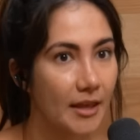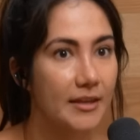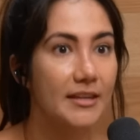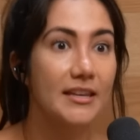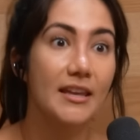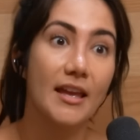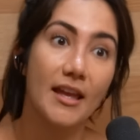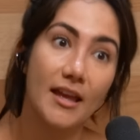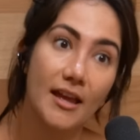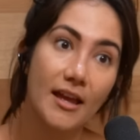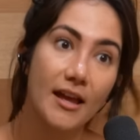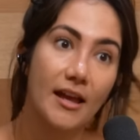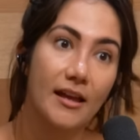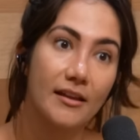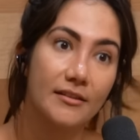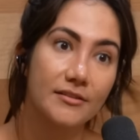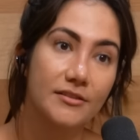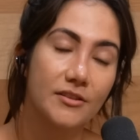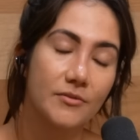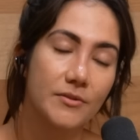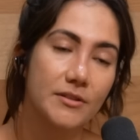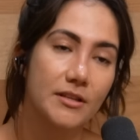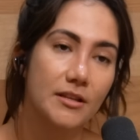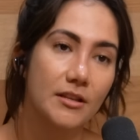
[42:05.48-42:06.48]
Yeah.
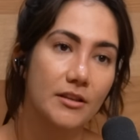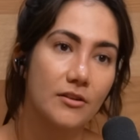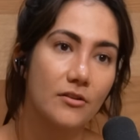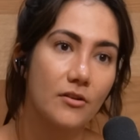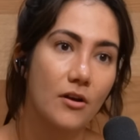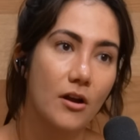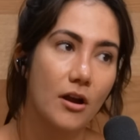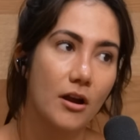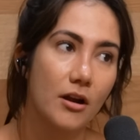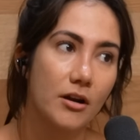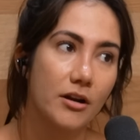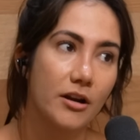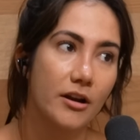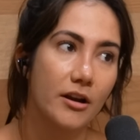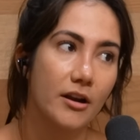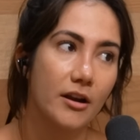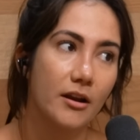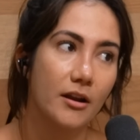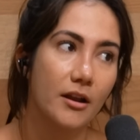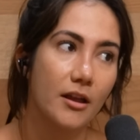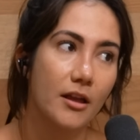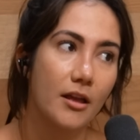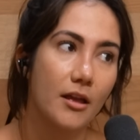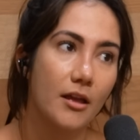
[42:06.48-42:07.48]
So it's a little harder.
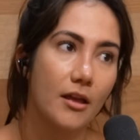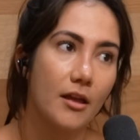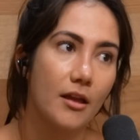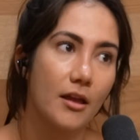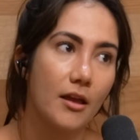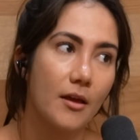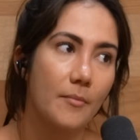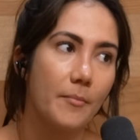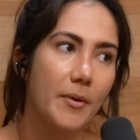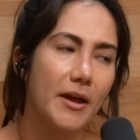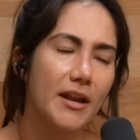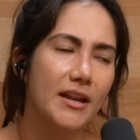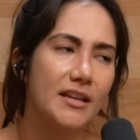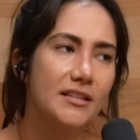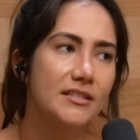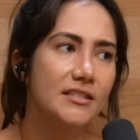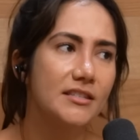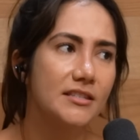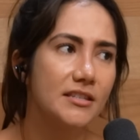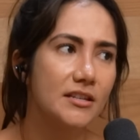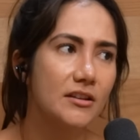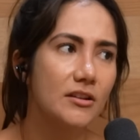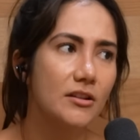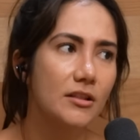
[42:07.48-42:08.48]
Yeah. But it's
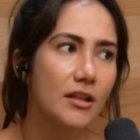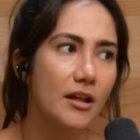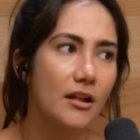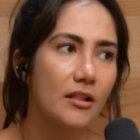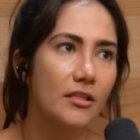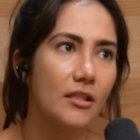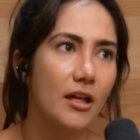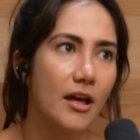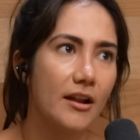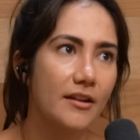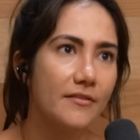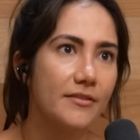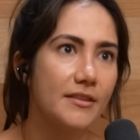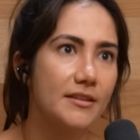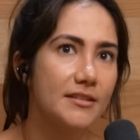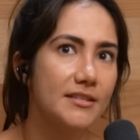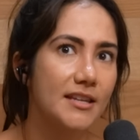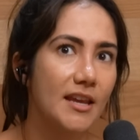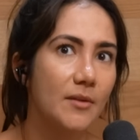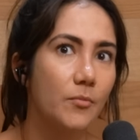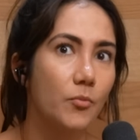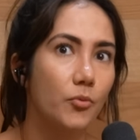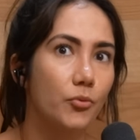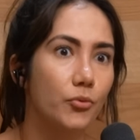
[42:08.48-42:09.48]
still a lot of the
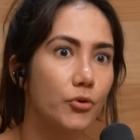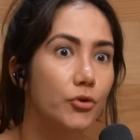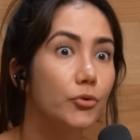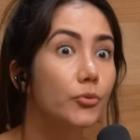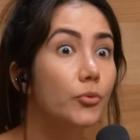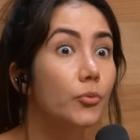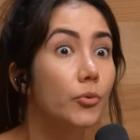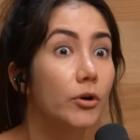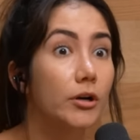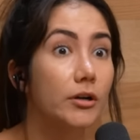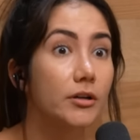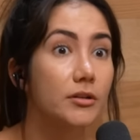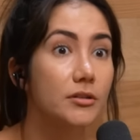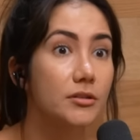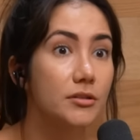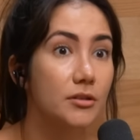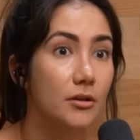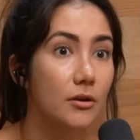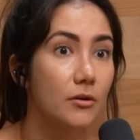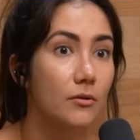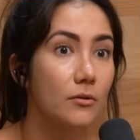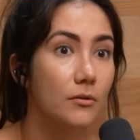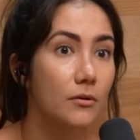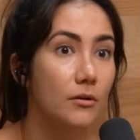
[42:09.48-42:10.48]
same root words.
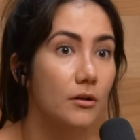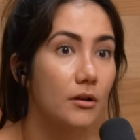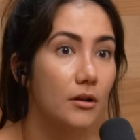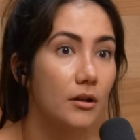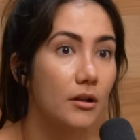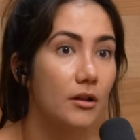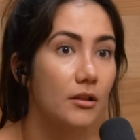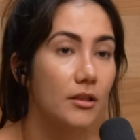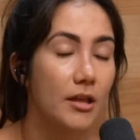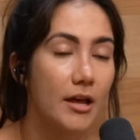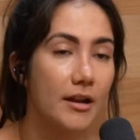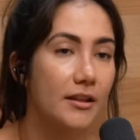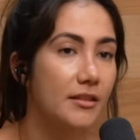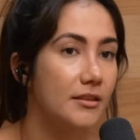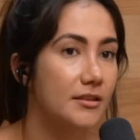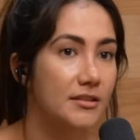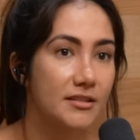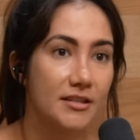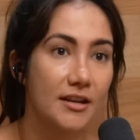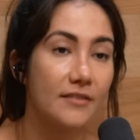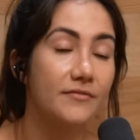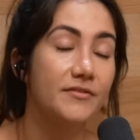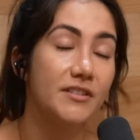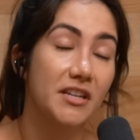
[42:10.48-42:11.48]
So a lot of the
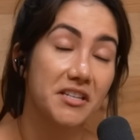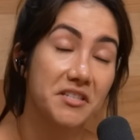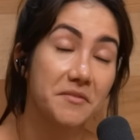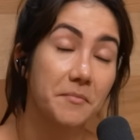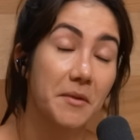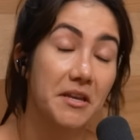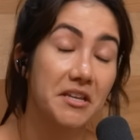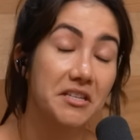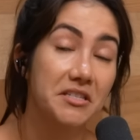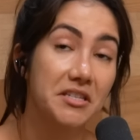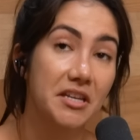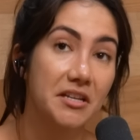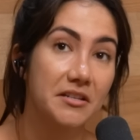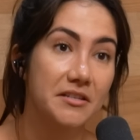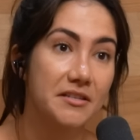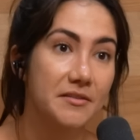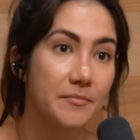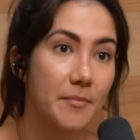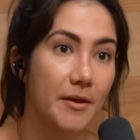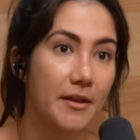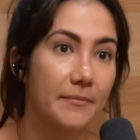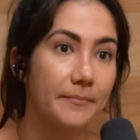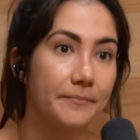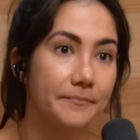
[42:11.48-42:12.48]
stuff does make sense.
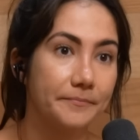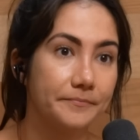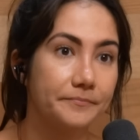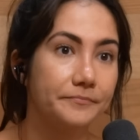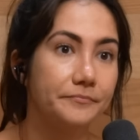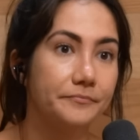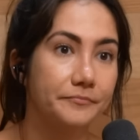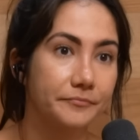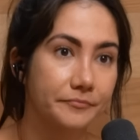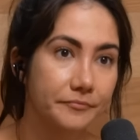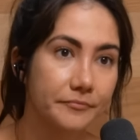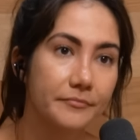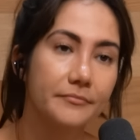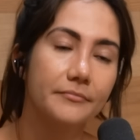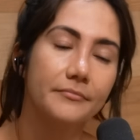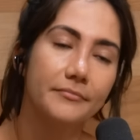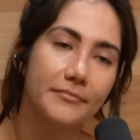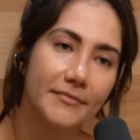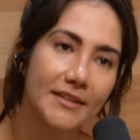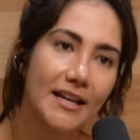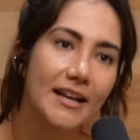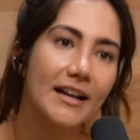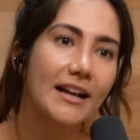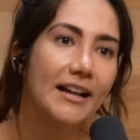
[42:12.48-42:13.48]
Sí, claro.
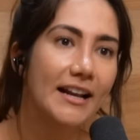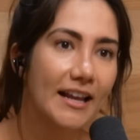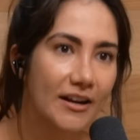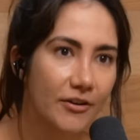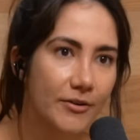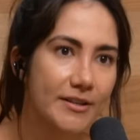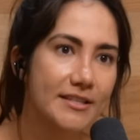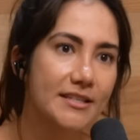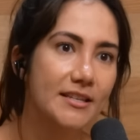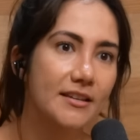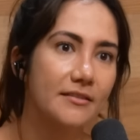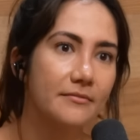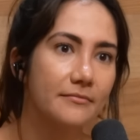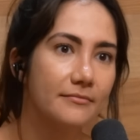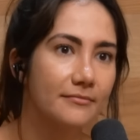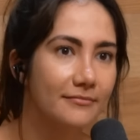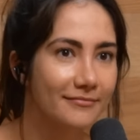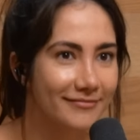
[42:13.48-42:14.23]
Claro que sí.